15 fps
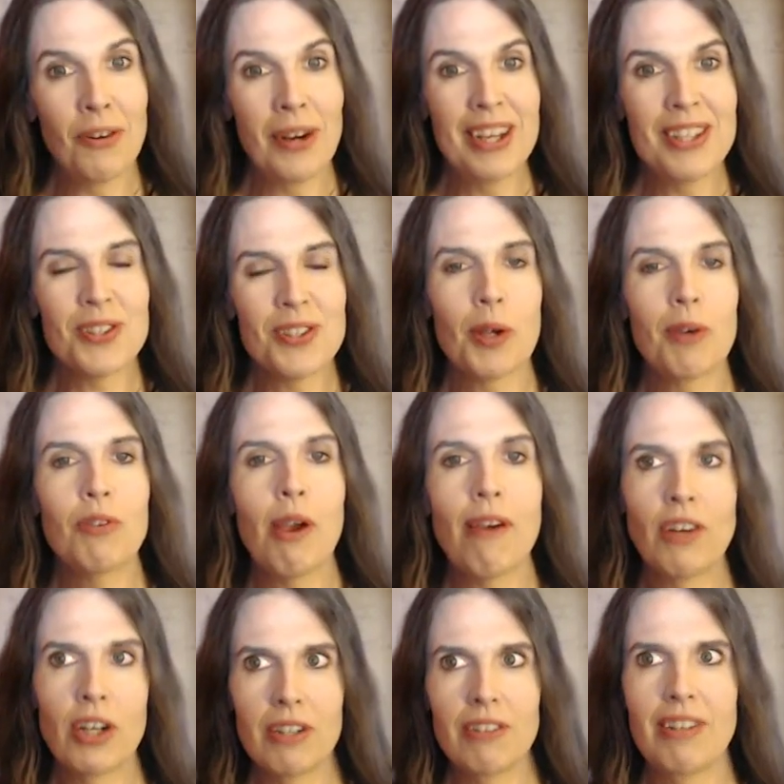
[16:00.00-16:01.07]
voice. So if you
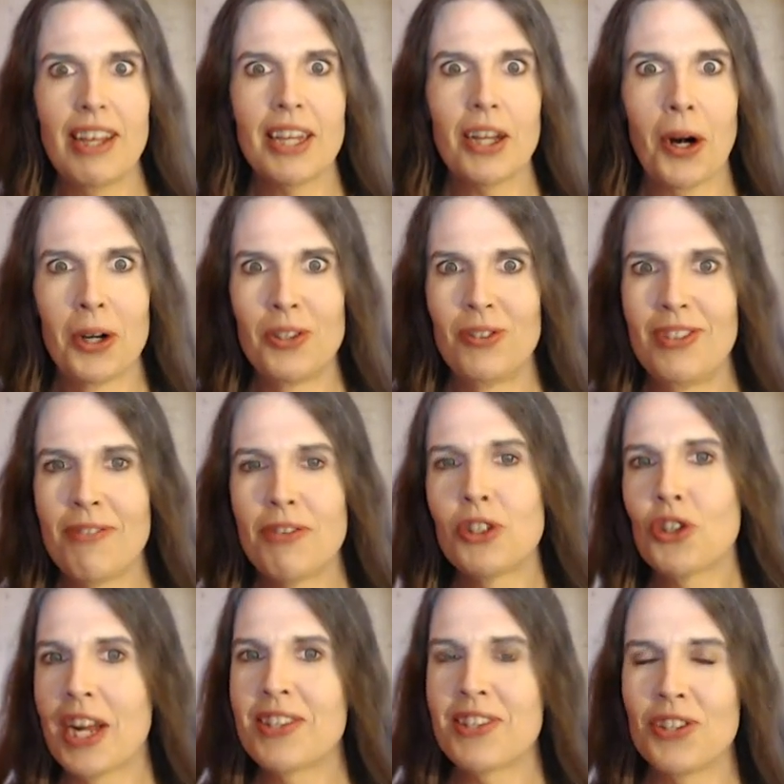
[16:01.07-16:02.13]
ever, if you're
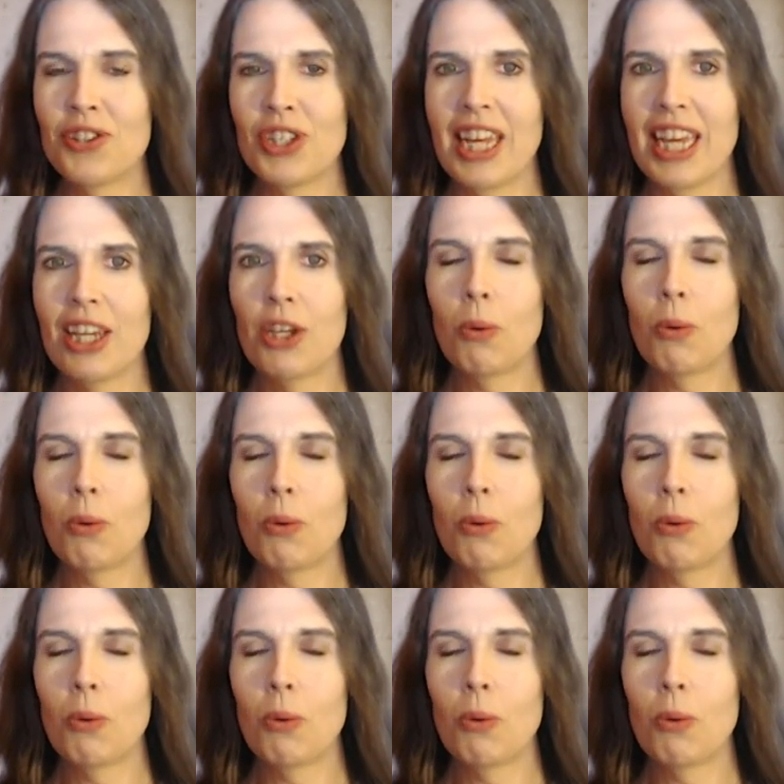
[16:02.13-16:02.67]
transitioning,